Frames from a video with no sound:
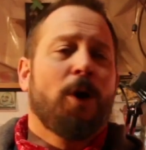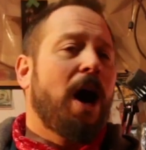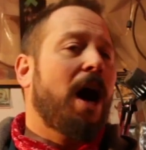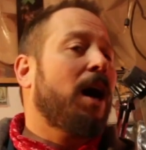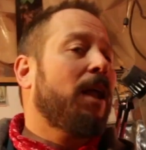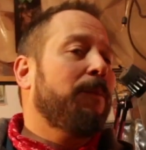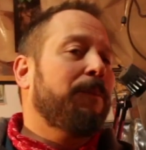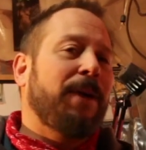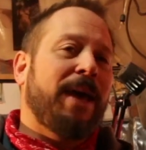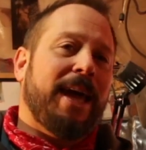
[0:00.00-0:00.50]

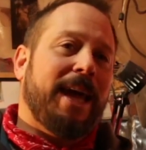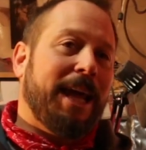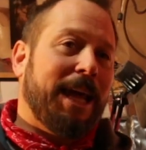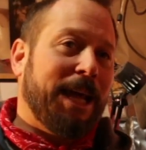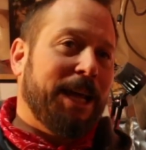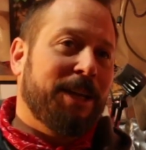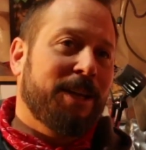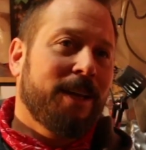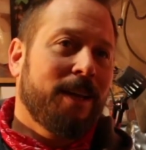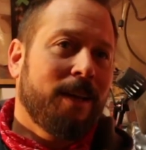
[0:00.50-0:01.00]

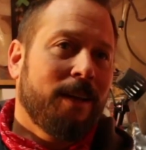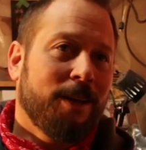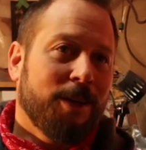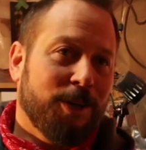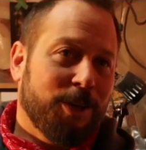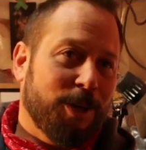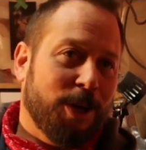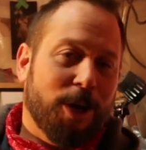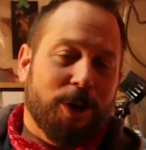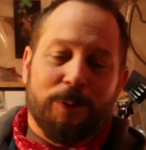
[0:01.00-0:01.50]
unpaid.
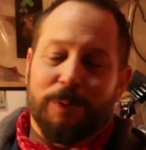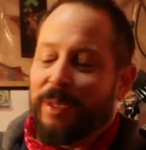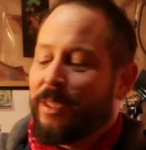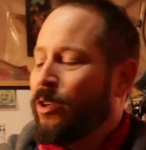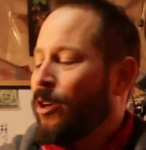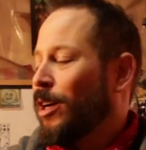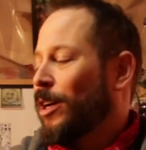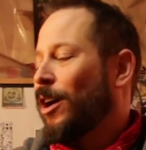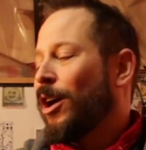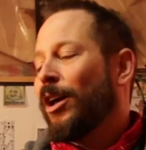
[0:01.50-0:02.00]
You know, we
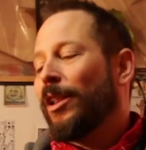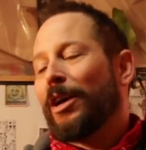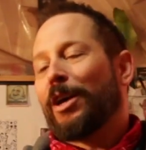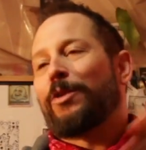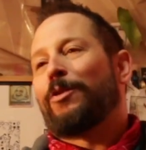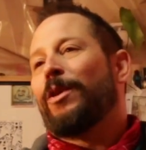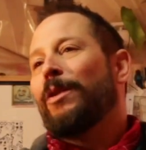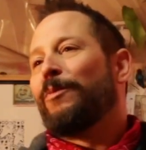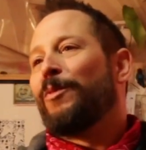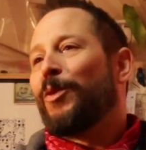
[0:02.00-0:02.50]
took all the
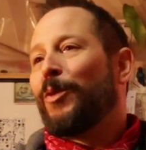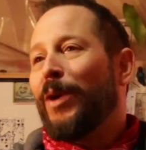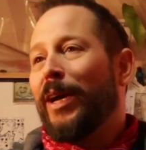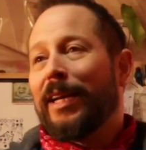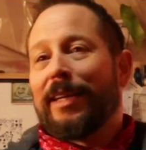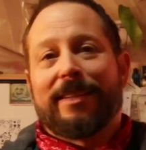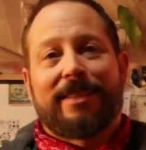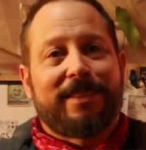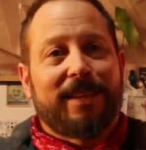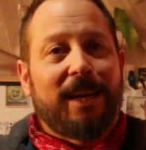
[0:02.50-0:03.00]
equipment, we
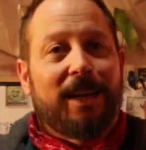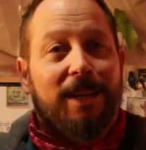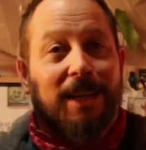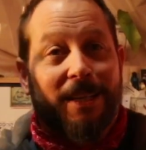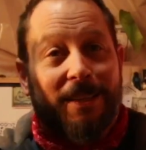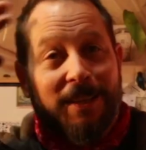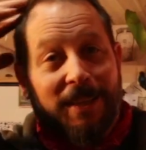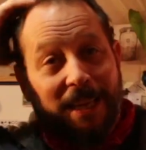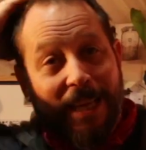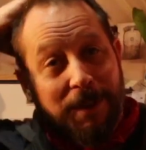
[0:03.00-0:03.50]
had to sell
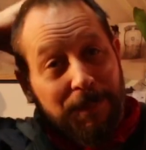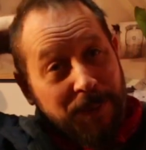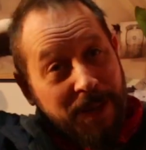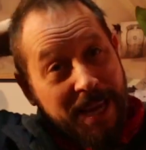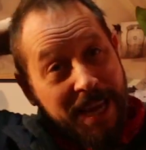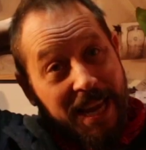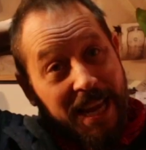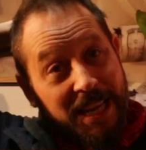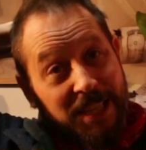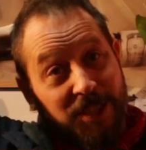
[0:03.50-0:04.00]
it to get
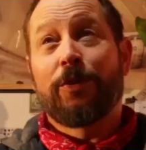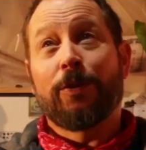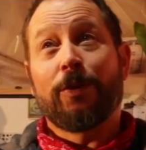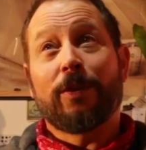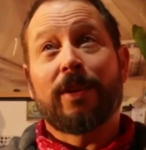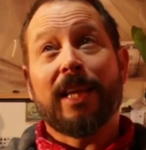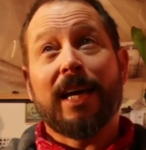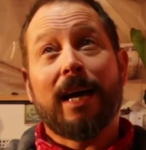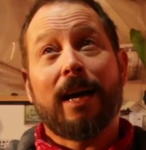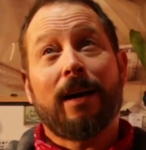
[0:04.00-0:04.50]
paid.
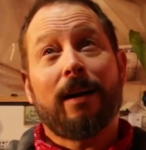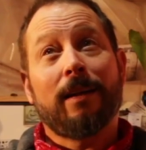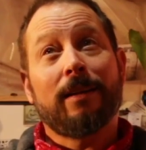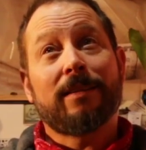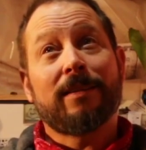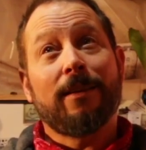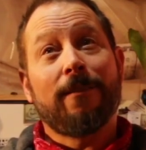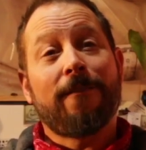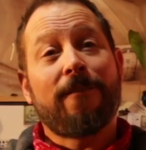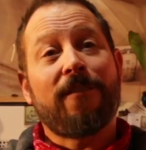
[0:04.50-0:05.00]

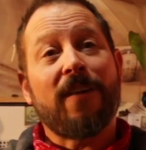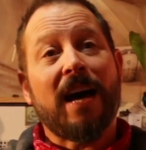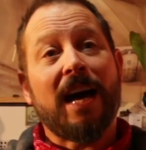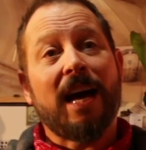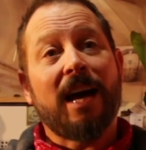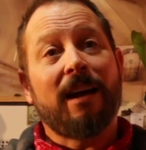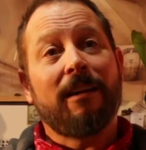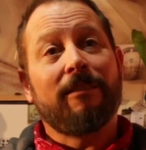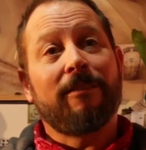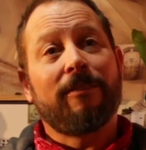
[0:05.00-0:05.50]

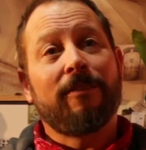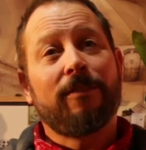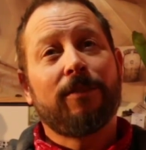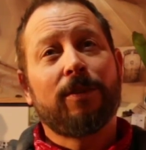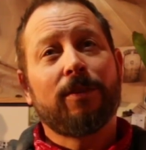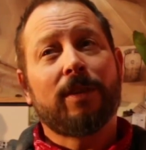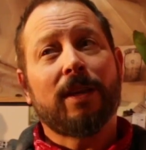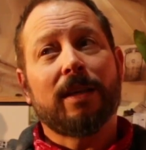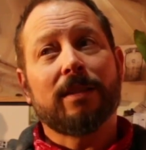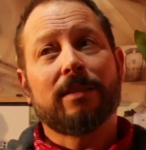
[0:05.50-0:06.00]
2005,
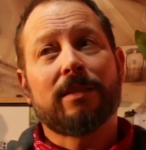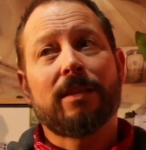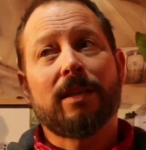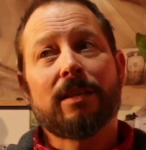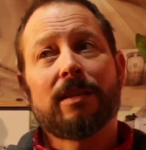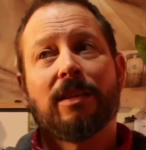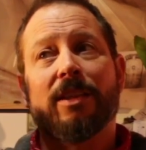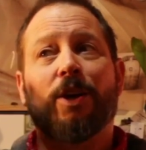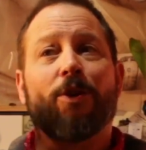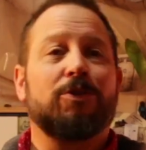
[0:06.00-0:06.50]

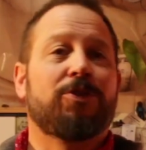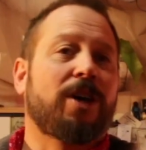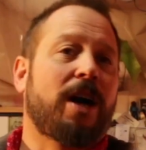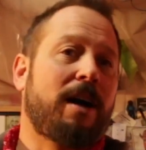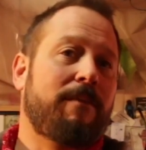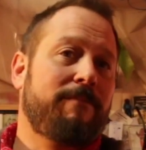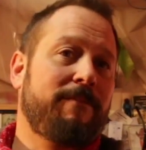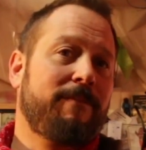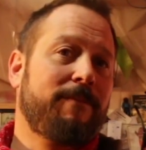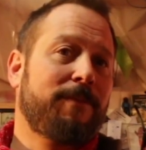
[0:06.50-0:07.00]
2006, no
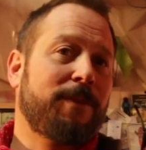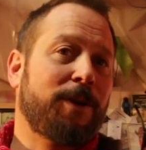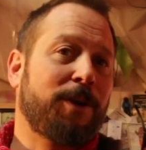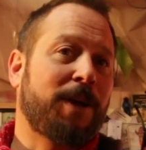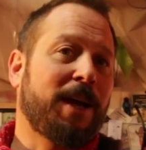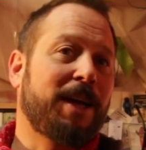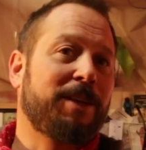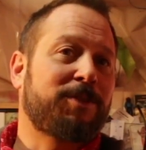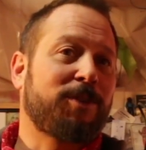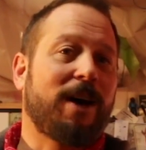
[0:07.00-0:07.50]
job.
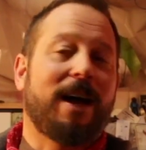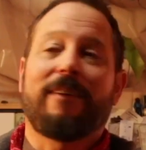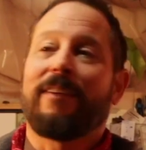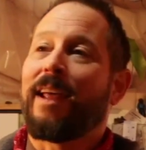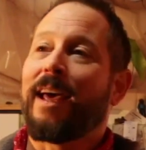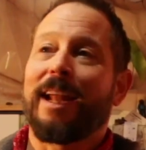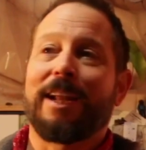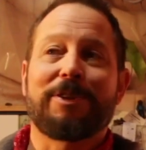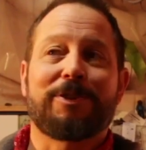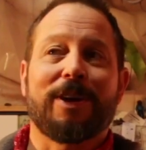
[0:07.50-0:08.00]
Okay, so I
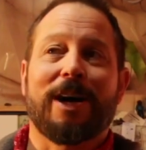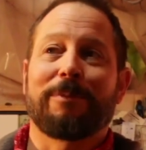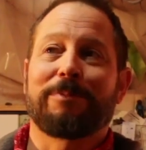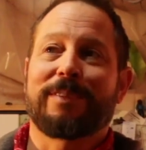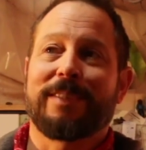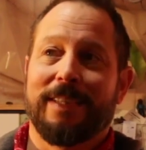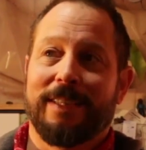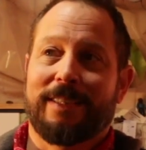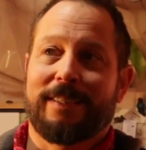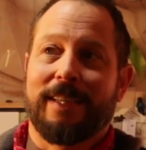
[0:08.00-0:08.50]
haven't had a job
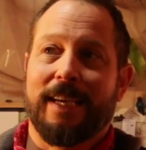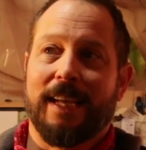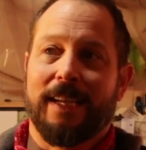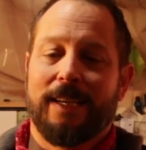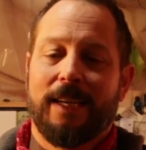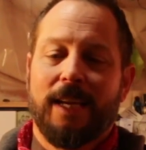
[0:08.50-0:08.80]
since then.